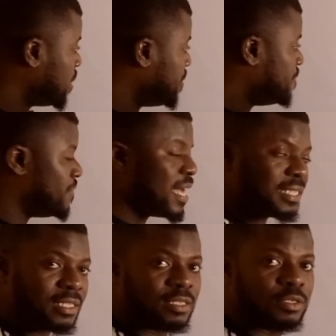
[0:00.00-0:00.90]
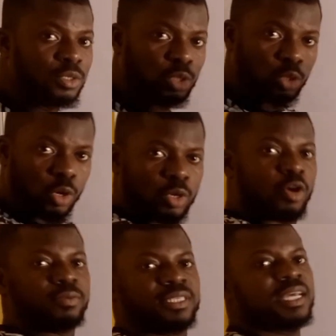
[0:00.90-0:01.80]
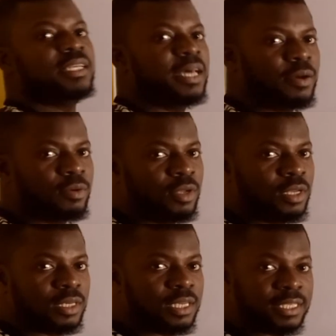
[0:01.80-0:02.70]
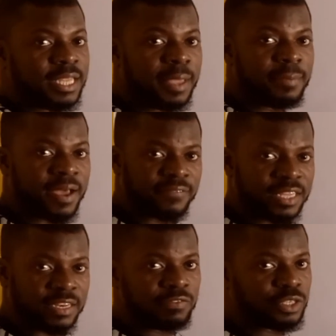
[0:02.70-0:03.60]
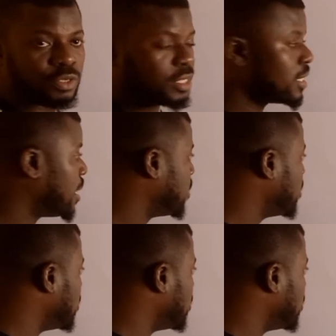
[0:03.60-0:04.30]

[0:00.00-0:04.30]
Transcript: Invert, turn upside down the term after division sign.